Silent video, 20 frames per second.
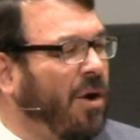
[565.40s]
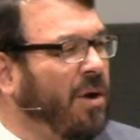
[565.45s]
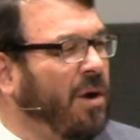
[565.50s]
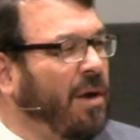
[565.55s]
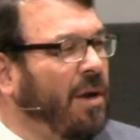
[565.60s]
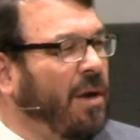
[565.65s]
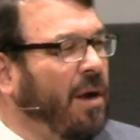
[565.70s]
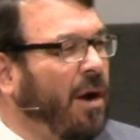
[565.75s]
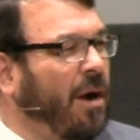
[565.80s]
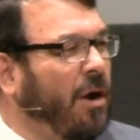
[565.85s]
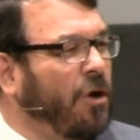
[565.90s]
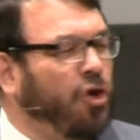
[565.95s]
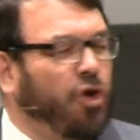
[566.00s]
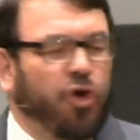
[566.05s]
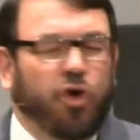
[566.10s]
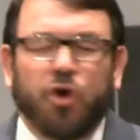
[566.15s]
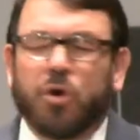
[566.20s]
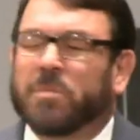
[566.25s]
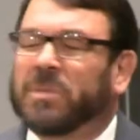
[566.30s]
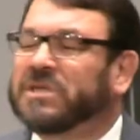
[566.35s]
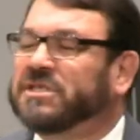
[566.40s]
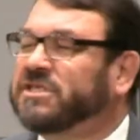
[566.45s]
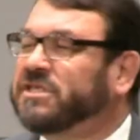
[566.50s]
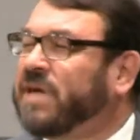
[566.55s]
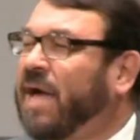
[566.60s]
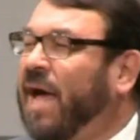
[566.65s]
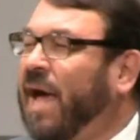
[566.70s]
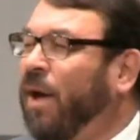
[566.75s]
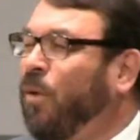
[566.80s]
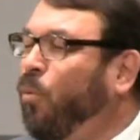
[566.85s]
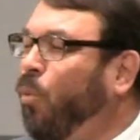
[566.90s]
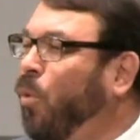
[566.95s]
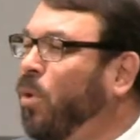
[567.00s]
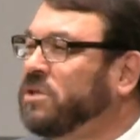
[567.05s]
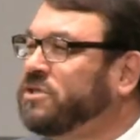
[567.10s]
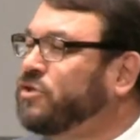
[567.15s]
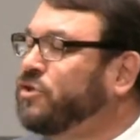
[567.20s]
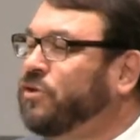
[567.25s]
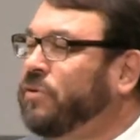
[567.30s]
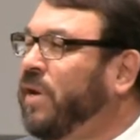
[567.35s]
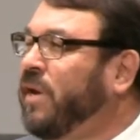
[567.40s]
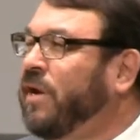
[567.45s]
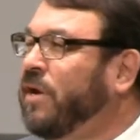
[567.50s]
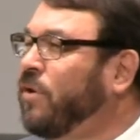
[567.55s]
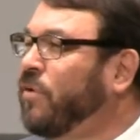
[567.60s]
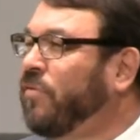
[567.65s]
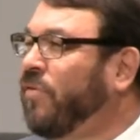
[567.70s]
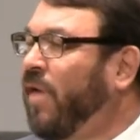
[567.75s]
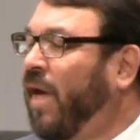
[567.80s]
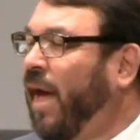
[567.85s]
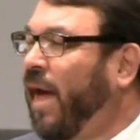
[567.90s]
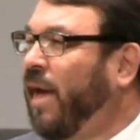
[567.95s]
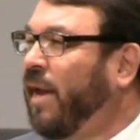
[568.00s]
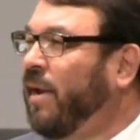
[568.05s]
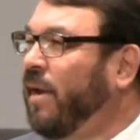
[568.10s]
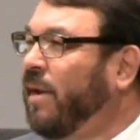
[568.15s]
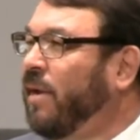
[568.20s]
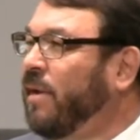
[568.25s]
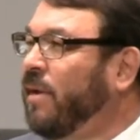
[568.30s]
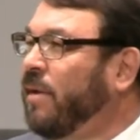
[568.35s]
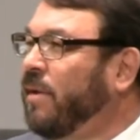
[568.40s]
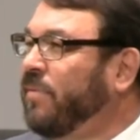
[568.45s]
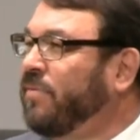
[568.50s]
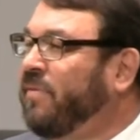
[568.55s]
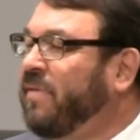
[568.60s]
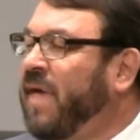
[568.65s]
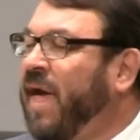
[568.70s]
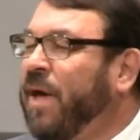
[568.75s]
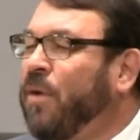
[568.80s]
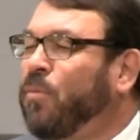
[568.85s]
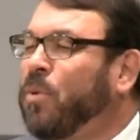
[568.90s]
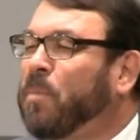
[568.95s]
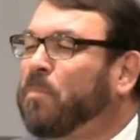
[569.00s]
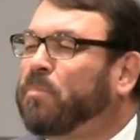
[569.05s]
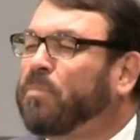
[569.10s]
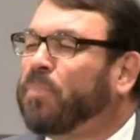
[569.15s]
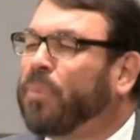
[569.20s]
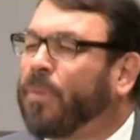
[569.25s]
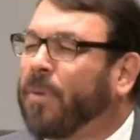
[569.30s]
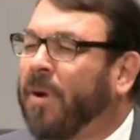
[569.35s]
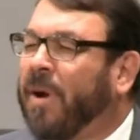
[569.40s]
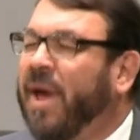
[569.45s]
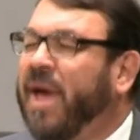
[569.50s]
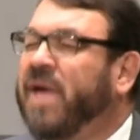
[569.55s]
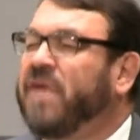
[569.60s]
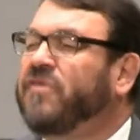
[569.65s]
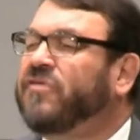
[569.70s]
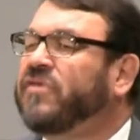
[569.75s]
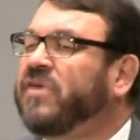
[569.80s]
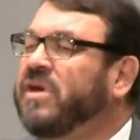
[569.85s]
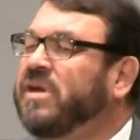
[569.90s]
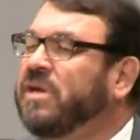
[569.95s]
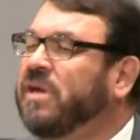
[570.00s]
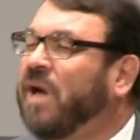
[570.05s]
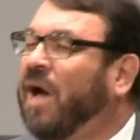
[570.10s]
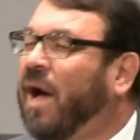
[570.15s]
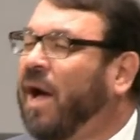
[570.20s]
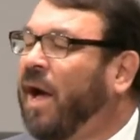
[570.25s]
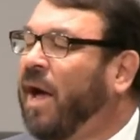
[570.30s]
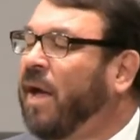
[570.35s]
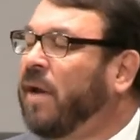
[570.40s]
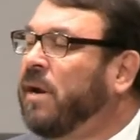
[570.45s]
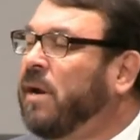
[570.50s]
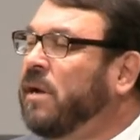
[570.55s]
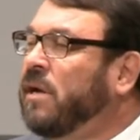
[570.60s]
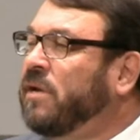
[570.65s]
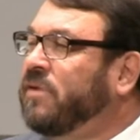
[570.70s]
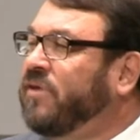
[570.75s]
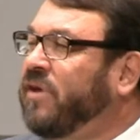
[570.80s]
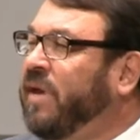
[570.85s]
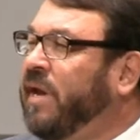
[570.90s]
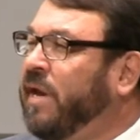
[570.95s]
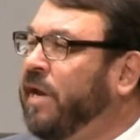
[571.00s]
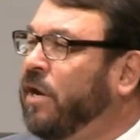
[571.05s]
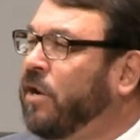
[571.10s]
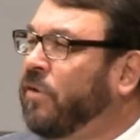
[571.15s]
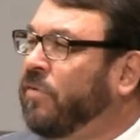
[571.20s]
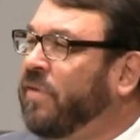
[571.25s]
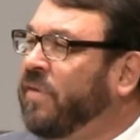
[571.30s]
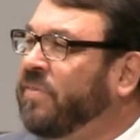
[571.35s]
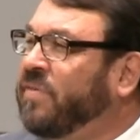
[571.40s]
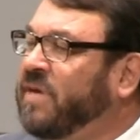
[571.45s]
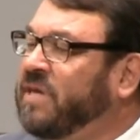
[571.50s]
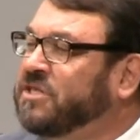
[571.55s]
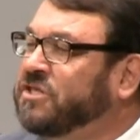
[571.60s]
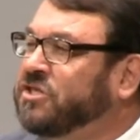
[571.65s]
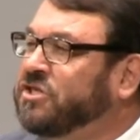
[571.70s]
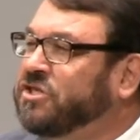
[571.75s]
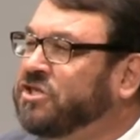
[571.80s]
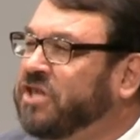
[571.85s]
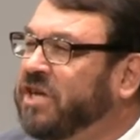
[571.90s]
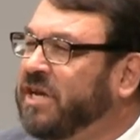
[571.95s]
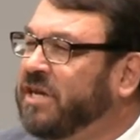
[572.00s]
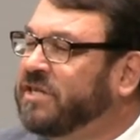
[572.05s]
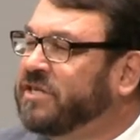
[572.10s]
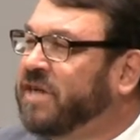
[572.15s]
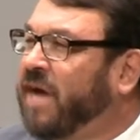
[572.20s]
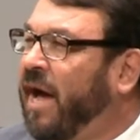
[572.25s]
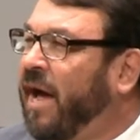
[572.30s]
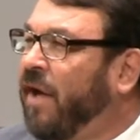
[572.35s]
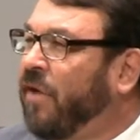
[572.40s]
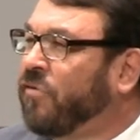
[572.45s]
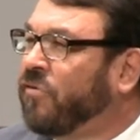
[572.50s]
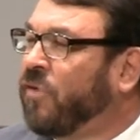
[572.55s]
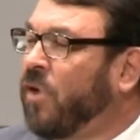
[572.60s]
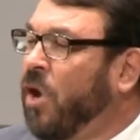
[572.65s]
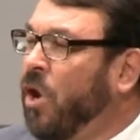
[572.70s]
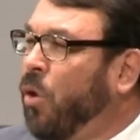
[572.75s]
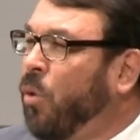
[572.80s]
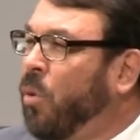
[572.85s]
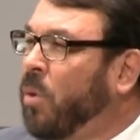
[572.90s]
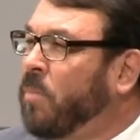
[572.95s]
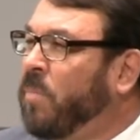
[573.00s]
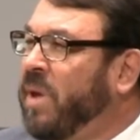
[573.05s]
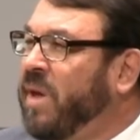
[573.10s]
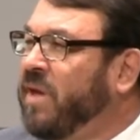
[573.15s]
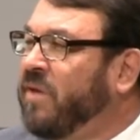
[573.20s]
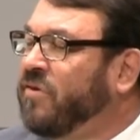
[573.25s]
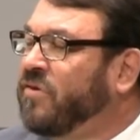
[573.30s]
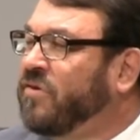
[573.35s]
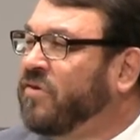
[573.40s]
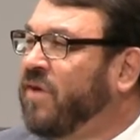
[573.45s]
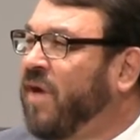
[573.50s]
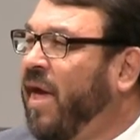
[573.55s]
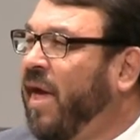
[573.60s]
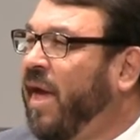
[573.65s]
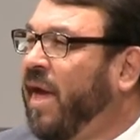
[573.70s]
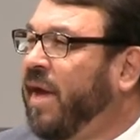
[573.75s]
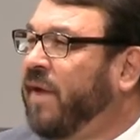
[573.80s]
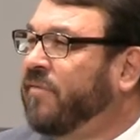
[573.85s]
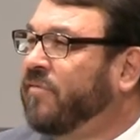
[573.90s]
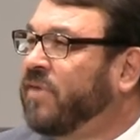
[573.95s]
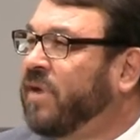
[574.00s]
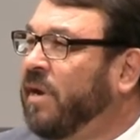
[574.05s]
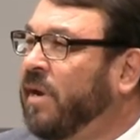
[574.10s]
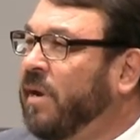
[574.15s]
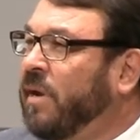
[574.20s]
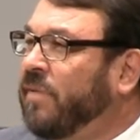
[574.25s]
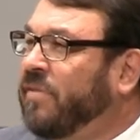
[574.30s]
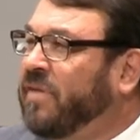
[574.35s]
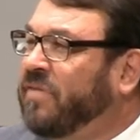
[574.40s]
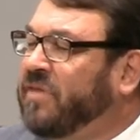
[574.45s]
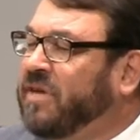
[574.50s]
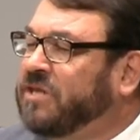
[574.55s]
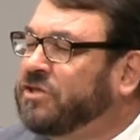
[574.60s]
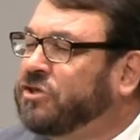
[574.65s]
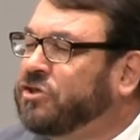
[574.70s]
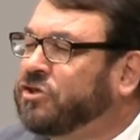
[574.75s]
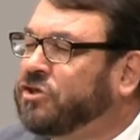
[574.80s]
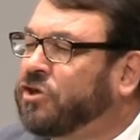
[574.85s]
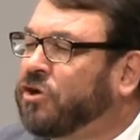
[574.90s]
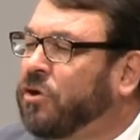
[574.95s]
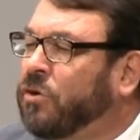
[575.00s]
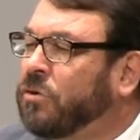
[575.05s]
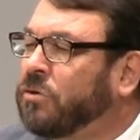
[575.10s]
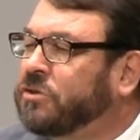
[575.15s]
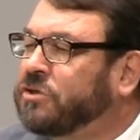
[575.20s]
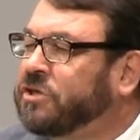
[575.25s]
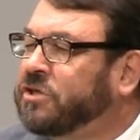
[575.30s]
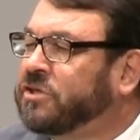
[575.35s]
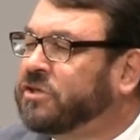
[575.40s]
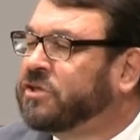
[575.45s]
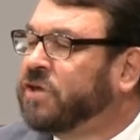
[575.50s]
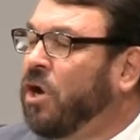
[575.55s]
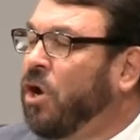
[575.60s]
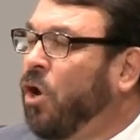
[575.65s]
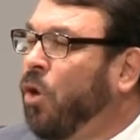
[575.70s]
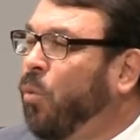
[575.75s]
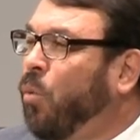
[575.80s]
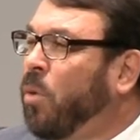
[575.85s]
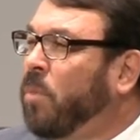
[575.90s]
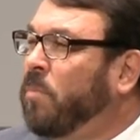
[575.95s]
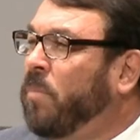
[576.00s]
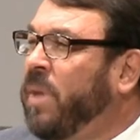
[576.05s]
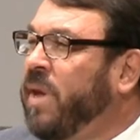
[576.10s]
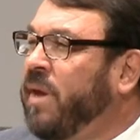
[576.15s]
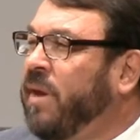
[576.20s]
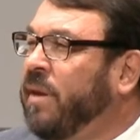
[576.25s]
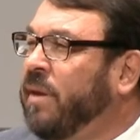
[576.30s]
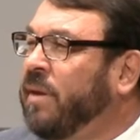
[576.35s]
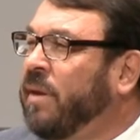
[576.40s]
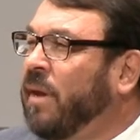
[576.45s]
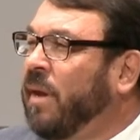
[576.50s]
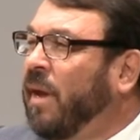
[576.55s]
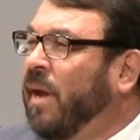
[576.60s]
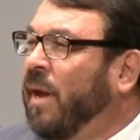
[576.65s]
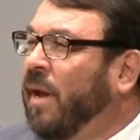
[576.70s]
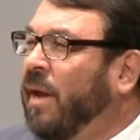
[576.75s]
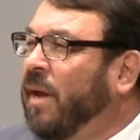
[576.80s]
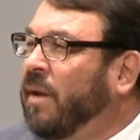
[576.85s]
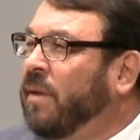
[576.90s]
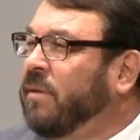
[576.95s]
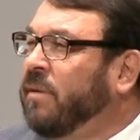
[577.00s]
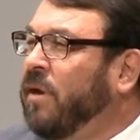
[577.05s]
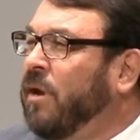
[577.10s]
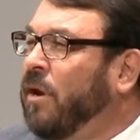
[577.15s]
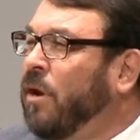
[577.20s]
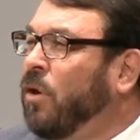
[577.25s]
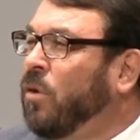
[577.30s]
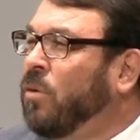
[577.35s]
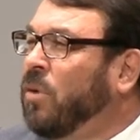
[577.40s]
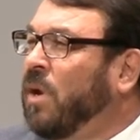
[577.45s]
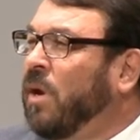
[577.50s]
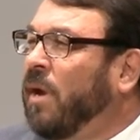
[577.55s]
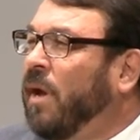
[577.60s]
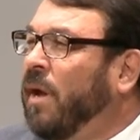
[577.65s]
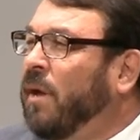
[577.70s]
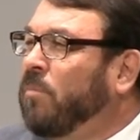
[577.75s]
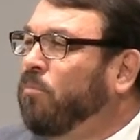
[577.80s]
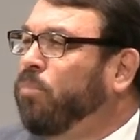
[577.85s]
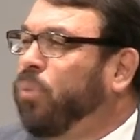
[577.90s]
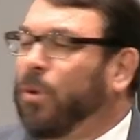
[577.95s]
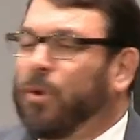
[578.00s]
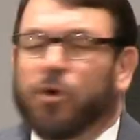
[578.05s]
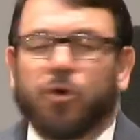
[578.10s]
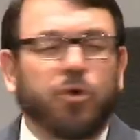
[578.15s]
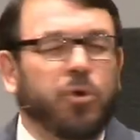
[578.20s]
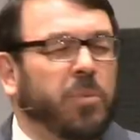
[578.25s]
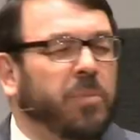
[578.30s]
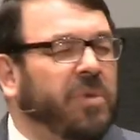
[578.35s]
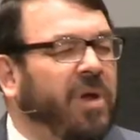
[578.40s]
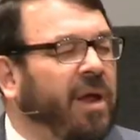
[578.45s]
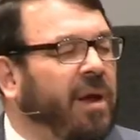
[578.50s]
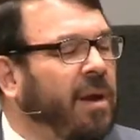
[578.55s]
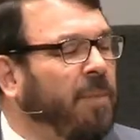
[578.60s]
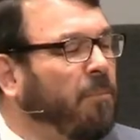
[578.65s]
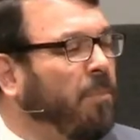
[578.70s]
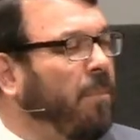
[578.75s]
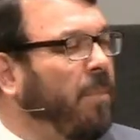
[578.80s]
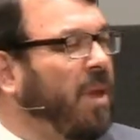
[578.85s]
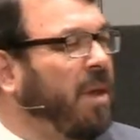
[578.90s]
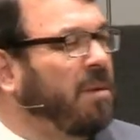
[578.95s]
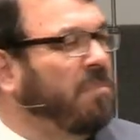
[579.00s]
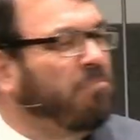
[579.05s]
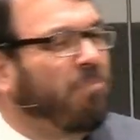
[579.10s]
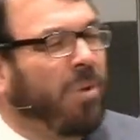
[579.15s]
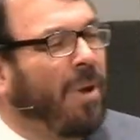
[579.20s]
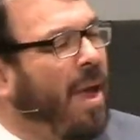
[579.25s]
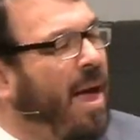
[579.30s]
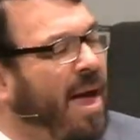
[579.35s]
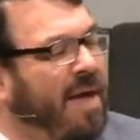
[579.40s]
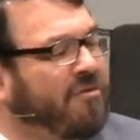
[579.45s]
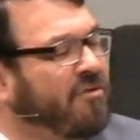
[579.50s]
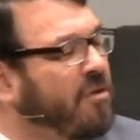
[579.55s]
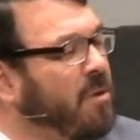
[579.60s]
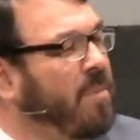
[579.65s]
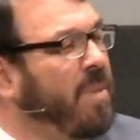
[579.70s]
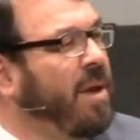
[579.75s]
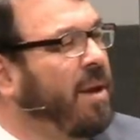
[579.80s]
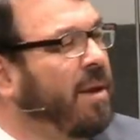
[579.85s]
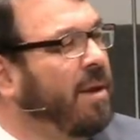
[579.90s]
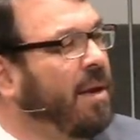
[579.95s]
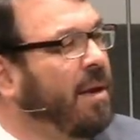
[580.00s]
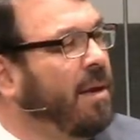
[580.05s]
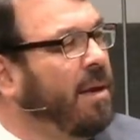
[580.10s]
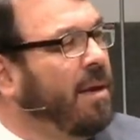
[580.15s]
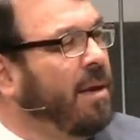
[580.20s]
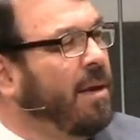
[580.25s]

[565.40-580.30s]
our, our human side wants to hear that. They were praising God to hear that these Gentiles were being saved, that these churches were being, uh, you know, uh, bloomed and, and blossoming,